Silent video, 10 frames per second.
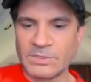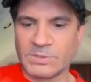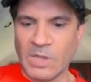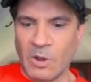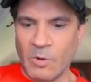
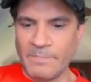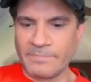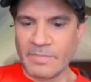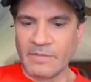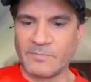
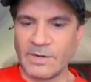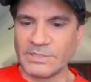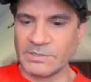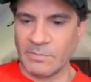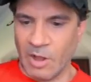So
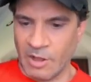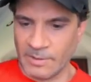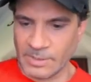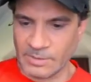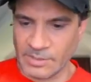first of
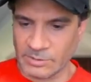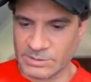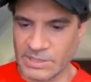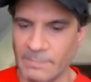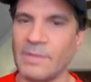all, there
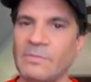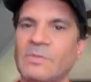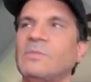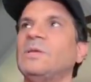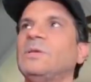was
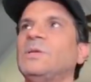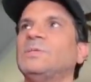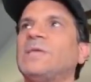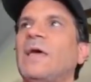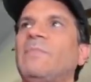something you
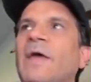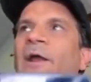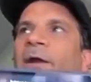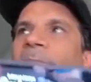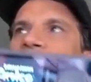said
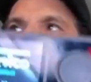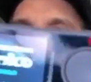there.